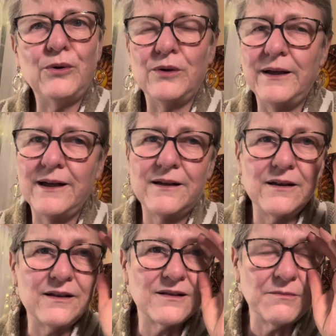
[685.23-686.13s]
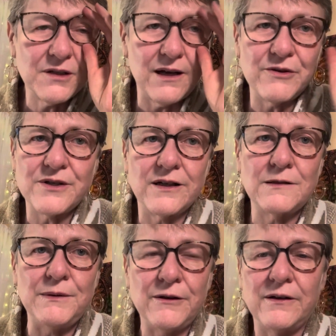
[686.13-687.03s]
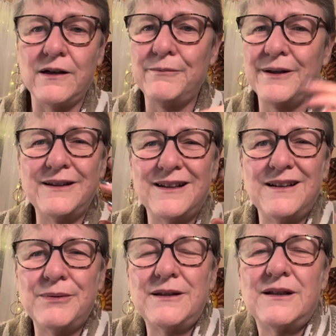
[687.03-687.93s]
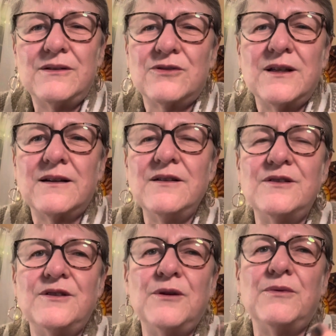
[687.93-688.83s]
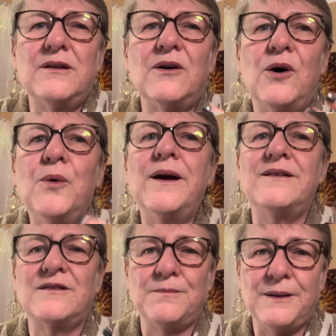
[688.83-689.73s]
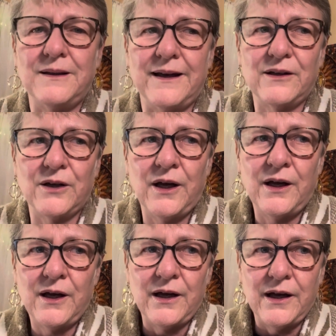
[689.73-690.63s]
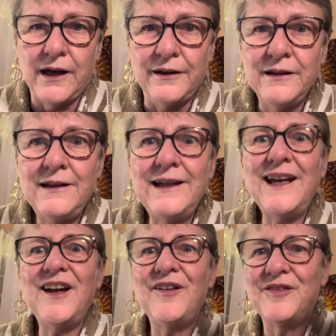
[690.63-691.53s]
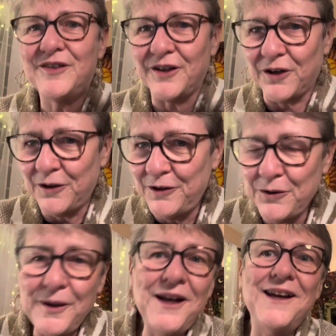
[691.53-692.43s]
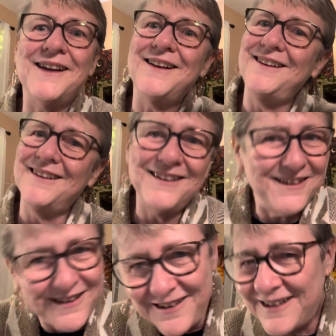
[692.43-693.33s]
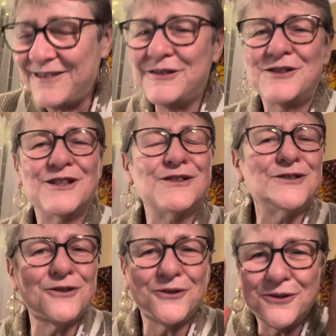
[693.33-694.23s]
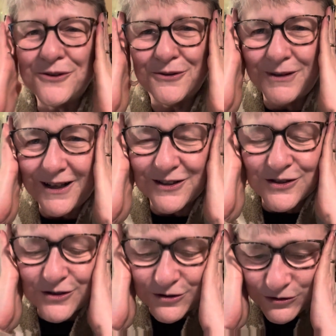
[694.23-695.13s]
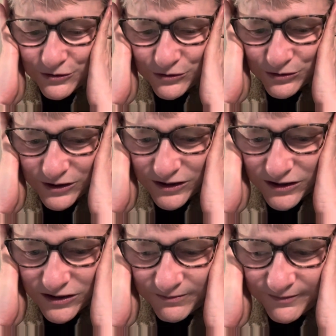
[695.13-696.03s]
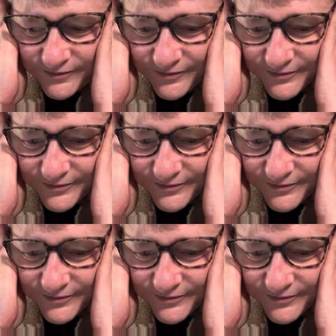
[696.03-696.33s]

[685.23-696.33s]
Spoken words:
like sometimes Shakespearean, but Dickens, you don't want always to be like, and the leaves are in the wind. And it was just too much, too